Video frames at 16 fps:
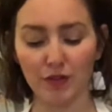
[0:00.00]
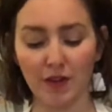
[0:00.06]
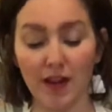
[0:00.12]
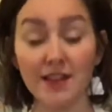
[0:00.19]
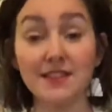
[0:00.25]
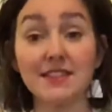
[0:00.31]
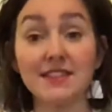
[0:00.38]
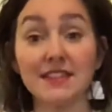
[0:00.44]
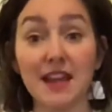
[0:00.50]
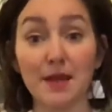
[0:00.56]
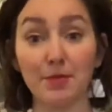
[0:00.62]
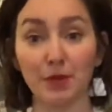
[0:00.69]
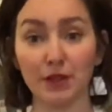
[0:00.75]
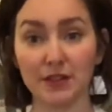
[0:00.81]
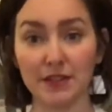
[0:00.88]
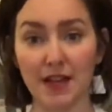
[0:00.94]

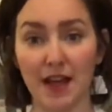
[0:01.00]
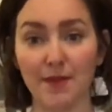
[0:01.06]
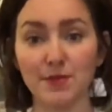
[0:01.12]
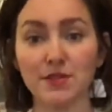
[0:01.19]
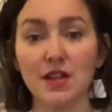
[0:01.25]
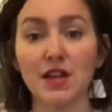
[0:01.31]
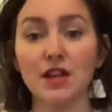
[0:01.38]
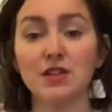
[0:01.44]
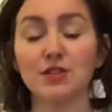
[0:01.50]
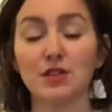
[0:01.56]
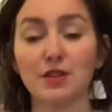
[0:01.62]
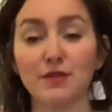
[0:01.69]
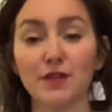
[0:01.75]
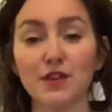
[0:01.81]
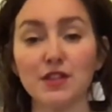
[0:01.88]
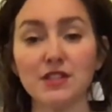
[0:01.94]
unstable at times. So
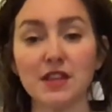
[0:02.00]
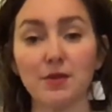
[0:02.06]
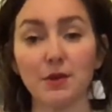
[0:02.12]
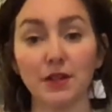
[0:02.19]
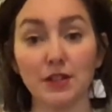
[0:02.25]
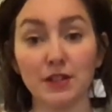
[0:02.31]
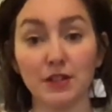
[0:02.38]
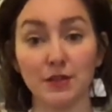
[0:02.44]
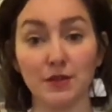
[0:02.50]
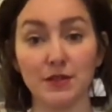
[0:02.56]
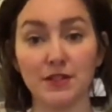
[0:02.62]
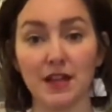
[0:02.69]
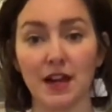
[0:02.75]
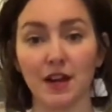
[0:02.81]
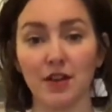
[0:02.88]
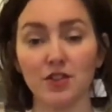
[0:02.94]
the first thing we're going to do is
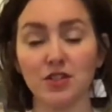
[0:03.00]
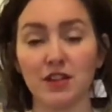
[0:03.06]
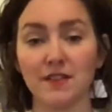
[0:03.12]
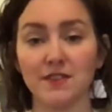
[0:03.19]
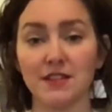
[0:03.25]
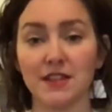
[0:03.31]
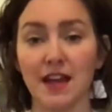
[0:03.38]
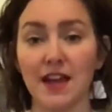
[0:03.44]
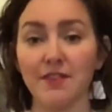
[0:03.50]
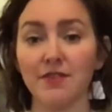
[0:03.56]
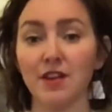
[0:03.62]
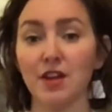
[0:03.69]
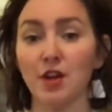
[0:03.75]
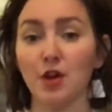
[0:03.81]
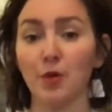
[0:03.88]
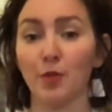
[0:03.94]
take our chef's knife.
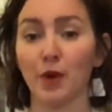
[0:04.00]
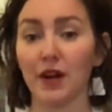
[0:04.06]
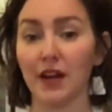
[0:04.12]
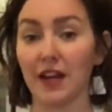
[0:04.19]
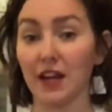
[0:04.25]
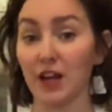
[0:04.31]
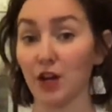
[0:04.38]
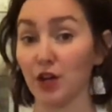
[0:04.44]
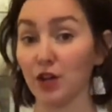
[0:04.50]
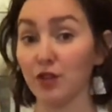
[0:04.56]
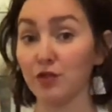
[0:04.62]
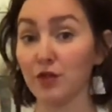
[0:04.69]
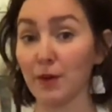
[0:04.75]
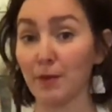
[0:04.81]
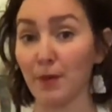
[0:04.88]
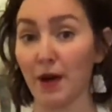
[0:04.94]
We're going to get a good
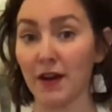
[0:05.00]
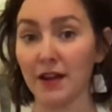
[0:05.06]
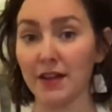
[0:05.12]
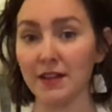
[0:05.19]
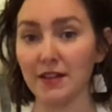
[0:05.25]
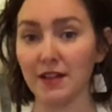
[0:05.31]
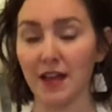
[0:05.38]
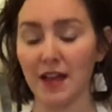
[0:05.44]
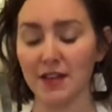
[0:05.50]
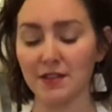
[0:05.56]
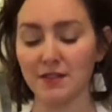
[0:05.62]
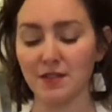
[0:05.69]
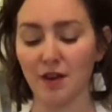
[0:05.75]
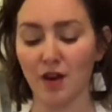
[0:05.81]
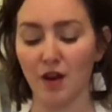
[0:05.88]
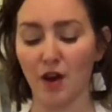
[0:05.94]
grip on it,
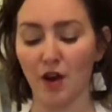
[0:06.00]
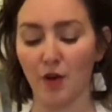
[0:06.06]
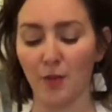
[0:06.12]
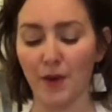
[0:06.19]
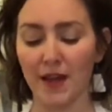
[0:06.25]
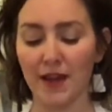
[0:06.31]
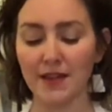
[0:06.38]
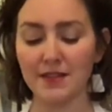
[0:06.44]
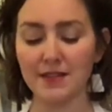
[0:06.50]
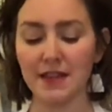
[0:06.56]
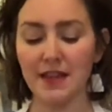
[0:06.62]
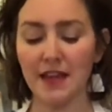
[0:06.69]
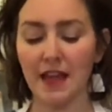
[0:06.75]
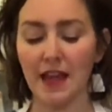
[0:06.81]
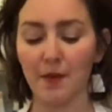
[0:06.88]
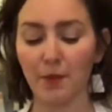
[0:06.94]
as always,
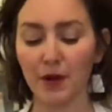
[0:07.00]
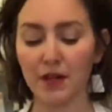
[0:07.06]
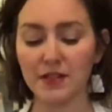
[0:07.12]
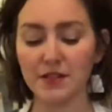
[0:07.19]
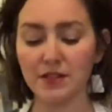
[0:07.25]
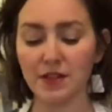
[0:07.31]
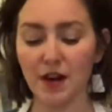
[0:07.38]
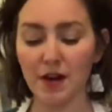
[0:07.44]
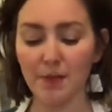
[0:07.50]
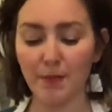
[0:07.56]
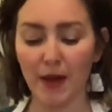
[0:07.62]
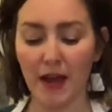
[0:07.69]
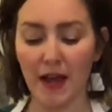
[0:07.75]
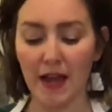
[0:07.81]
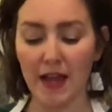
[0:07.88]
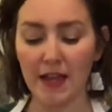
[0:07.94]
and we're going to start
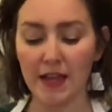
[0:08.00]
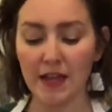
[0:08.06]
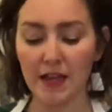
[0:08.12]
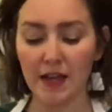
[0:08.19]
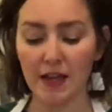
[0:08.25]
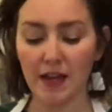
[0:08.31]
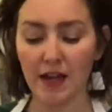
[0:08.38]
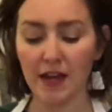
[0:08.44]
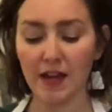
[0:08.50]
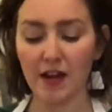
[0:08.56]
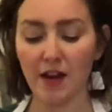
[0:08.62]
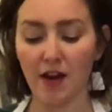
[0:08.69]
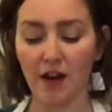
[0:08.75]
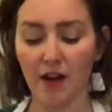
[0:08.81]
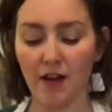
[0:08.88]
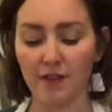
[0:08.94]
by cutting
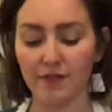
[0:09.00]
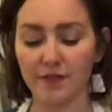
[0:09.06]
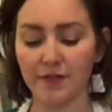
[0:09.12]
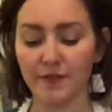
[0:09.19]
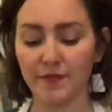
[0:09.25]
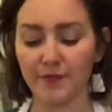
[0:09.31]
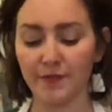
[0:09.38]
off